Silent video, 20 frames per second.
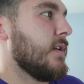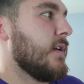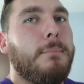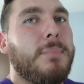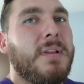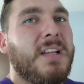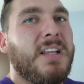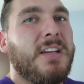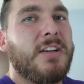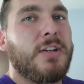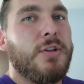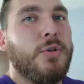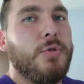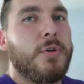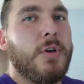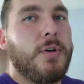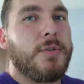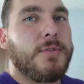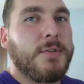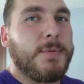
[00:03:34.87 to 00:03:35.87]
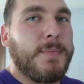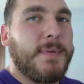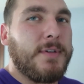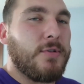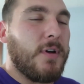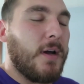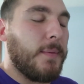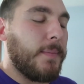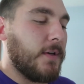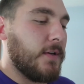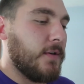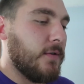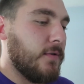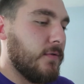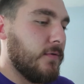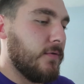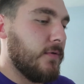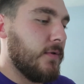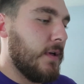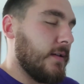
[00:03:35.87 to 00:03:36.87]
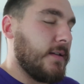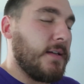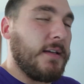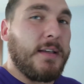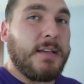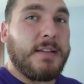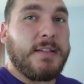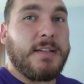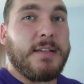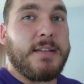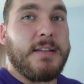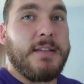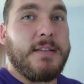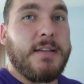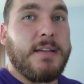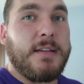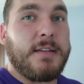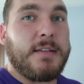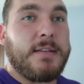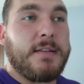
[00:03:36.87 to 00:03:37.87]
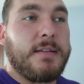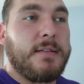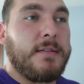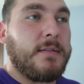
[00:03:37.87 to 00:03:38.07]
Blood glucose has been dropping too. That's at like 66.